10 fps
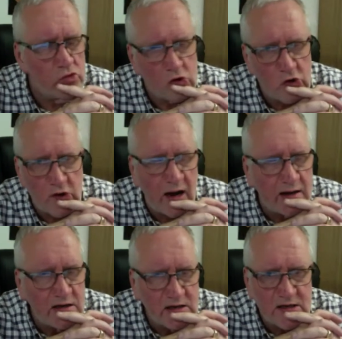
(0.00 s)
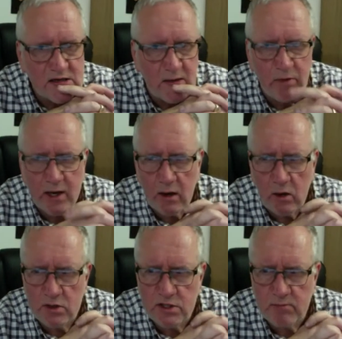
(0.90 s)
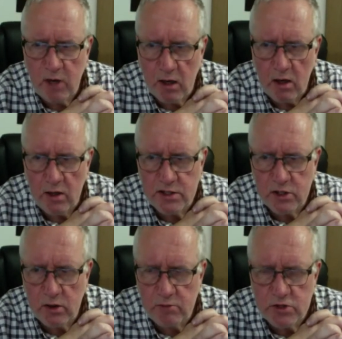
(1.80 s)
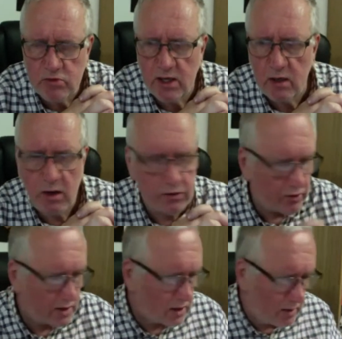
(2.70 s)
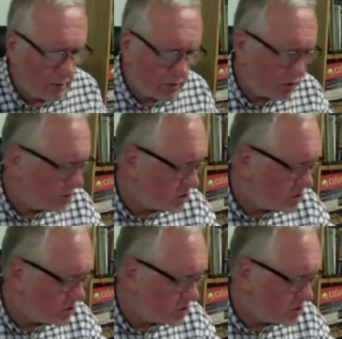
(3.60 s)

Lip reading: creating something along similar lines. Sorry, I'm just reading the thread coming through.